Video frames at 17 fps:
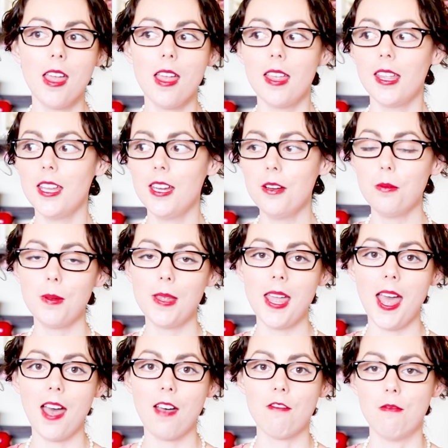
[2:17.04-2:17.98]
Here we
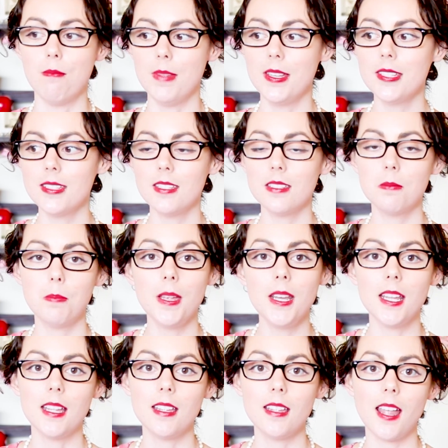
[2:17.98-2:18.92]
have Mrs.
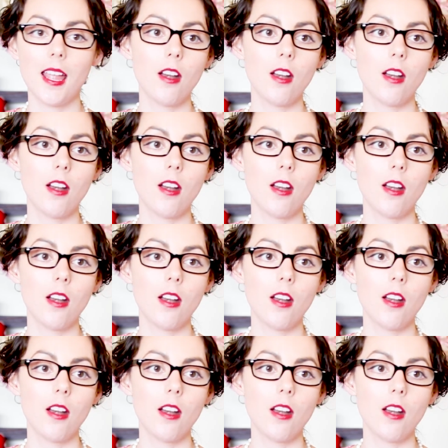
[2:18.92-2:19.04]
Bennet